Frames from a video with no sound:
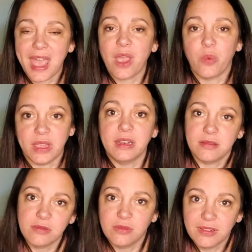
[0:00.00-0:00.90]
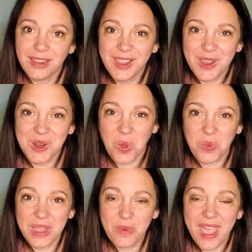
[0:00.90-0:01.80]
We can,
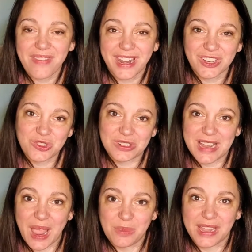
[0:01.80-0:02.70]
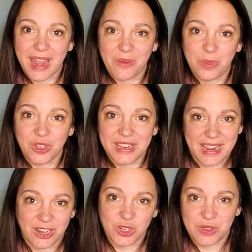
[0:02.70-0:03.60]
we have that extra time to kind of build in
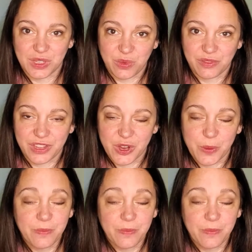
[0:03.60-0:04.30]
and do this review.